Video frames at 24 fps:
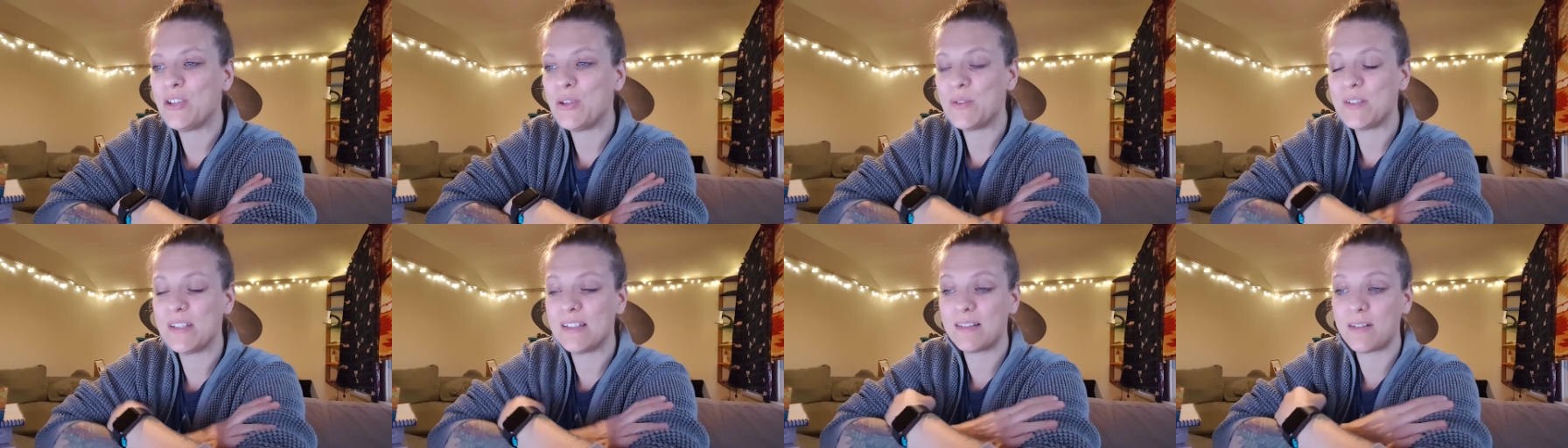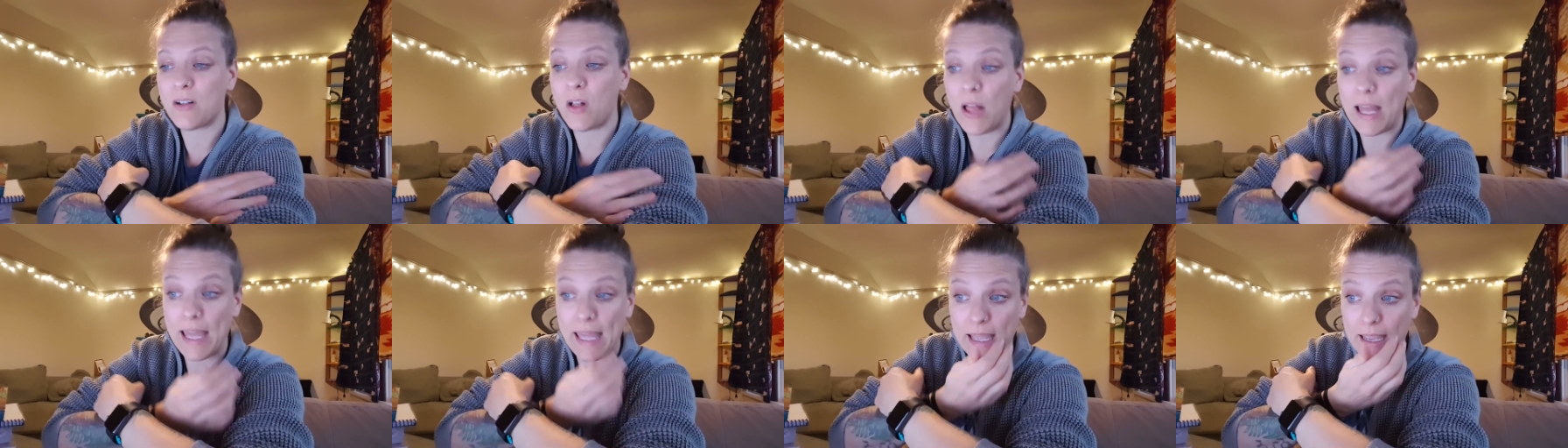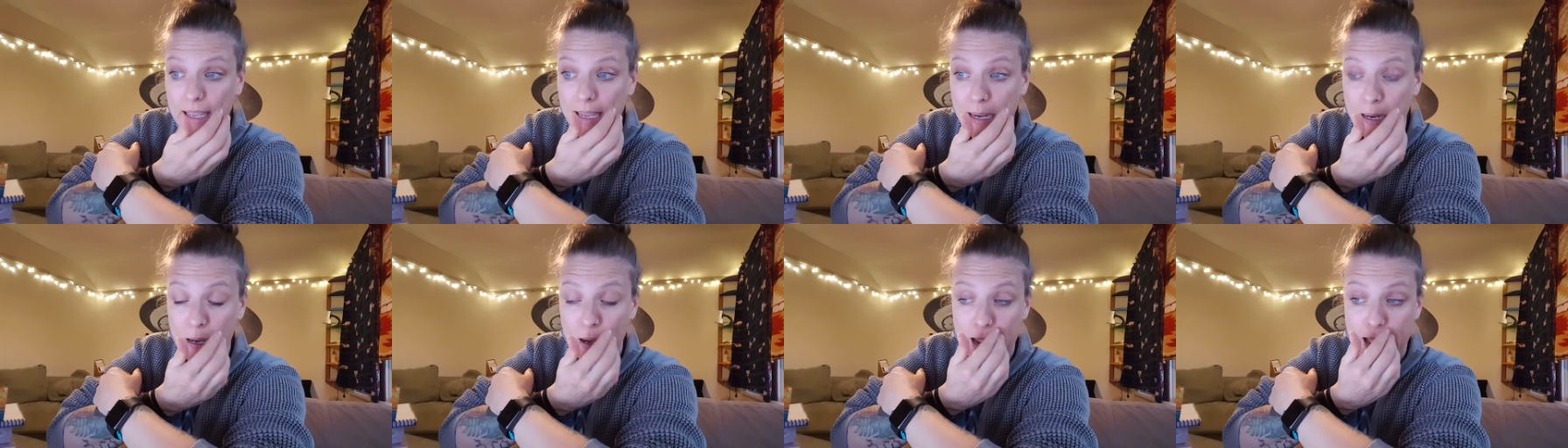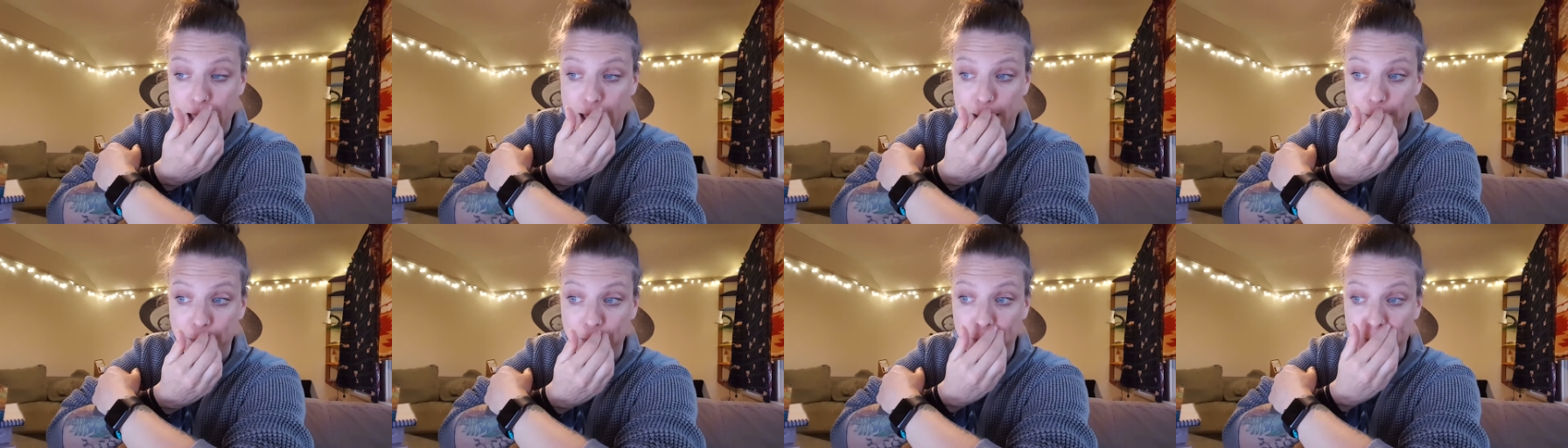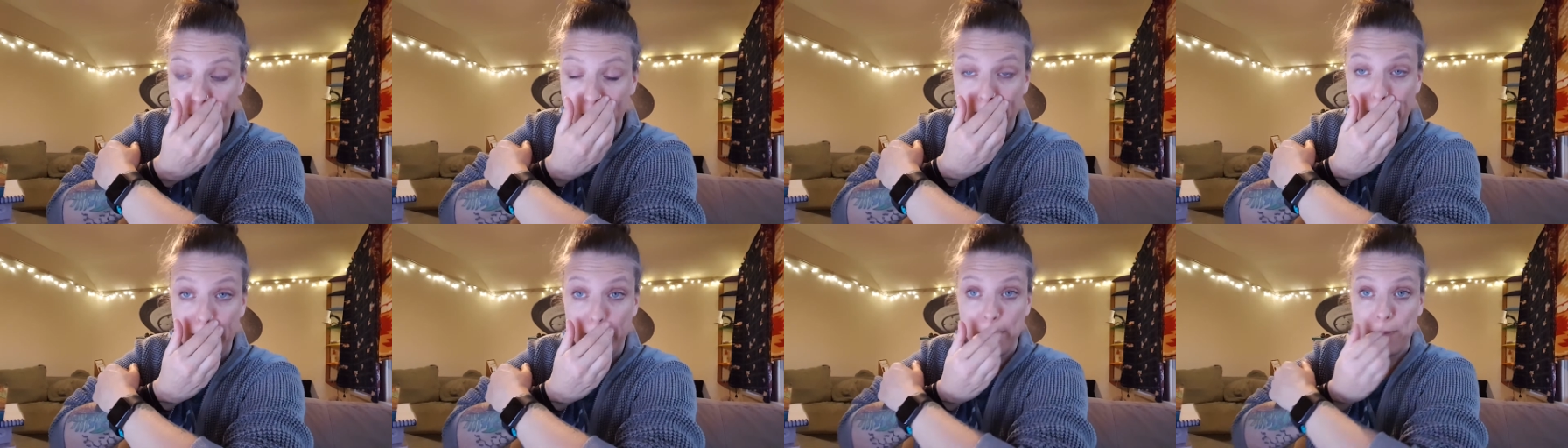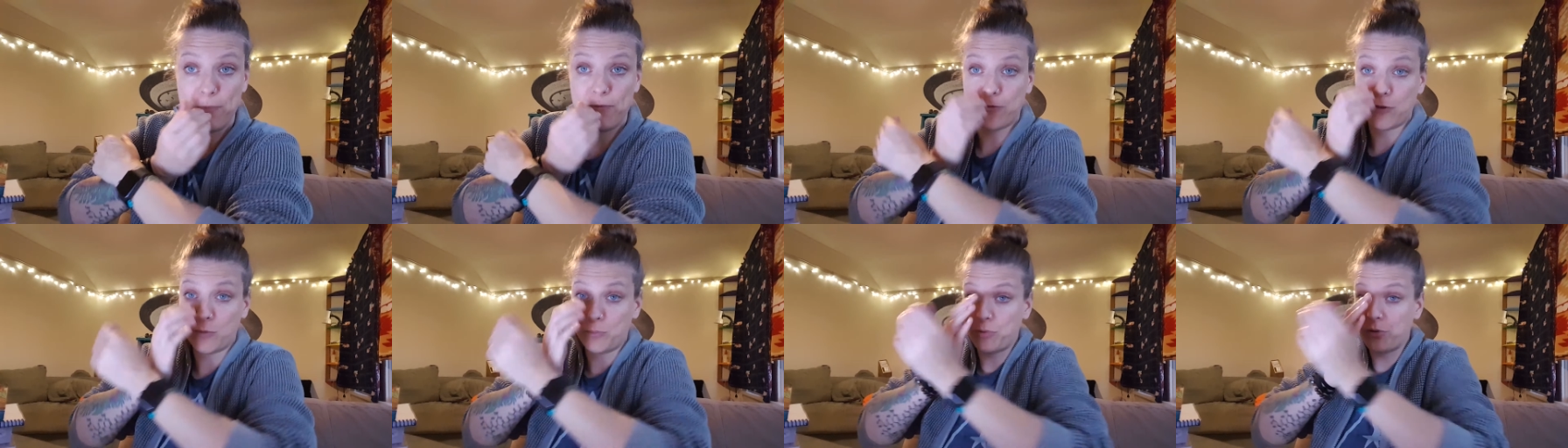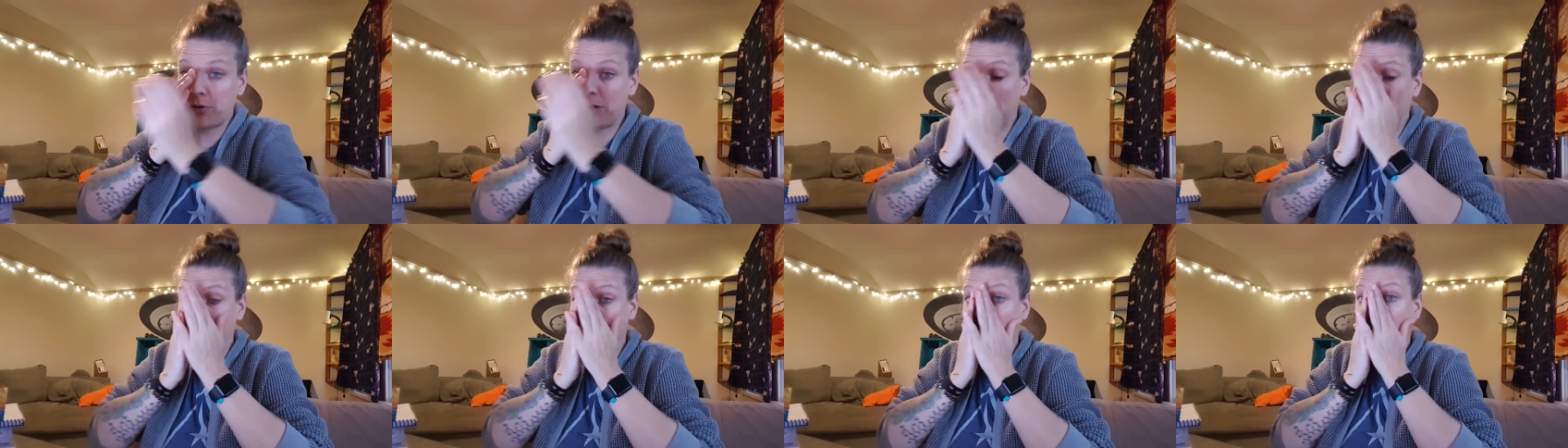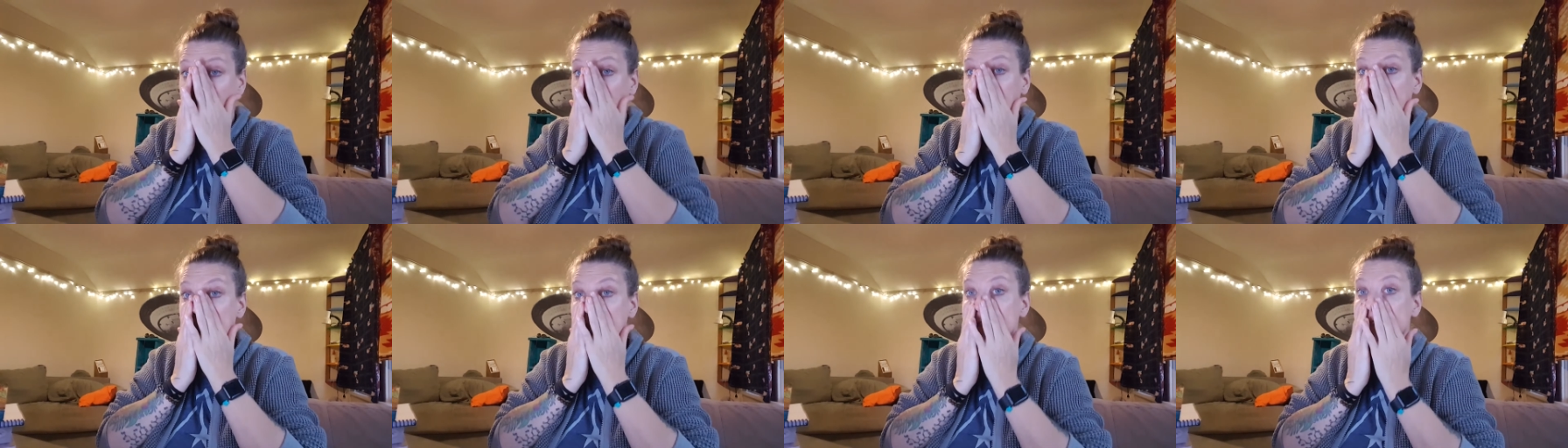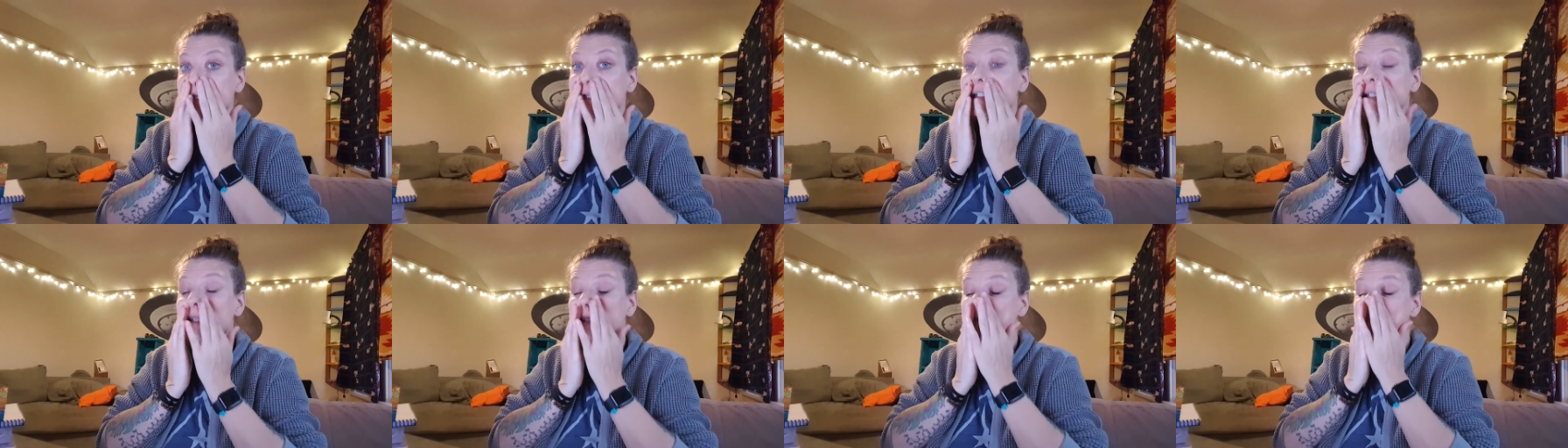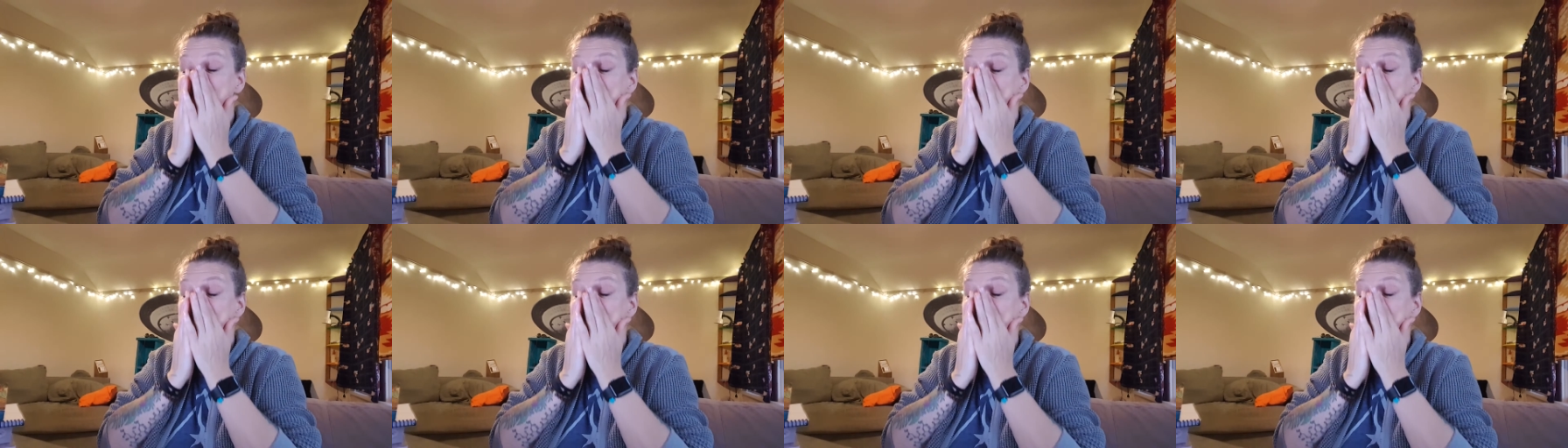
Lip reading: uses Client Care app for prenatal visits,